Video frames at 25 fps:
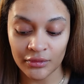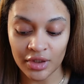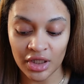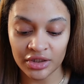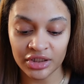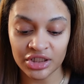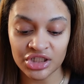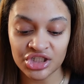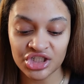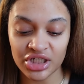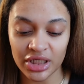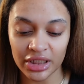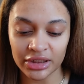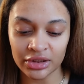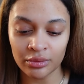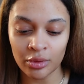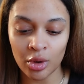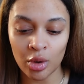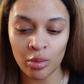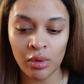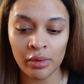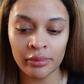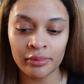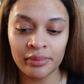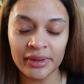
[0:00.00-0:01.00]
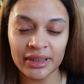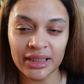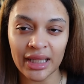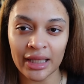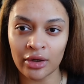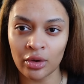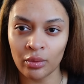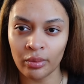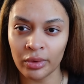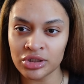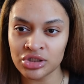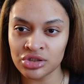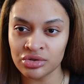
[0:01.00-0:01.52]
the general will be like
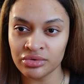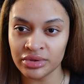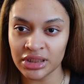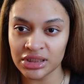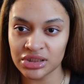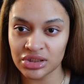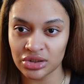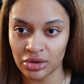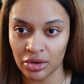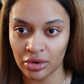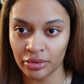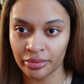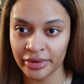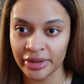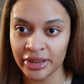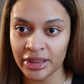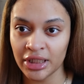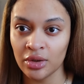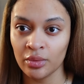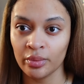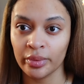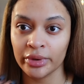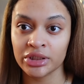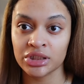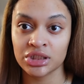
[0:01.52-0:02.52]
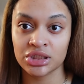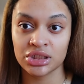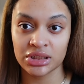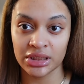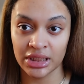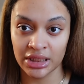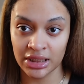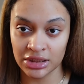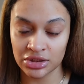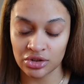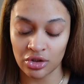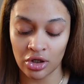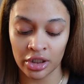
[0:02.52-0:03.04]
a what you need to know reading, which
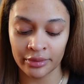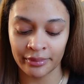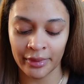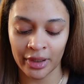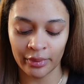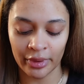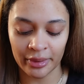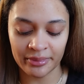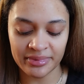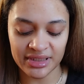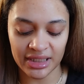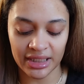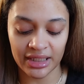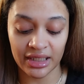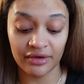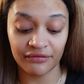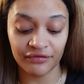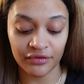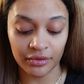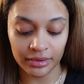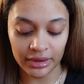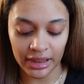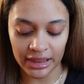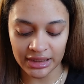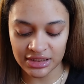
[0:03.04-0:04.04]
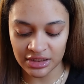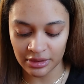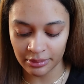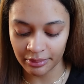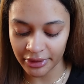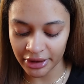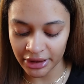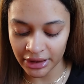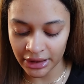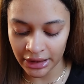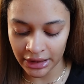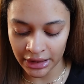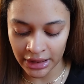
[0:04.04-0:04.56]
is on my website if you would like to
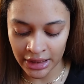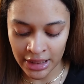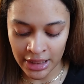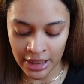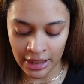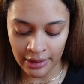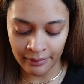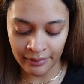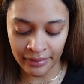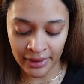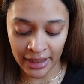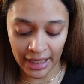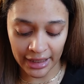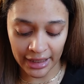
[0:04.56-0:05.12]
book. But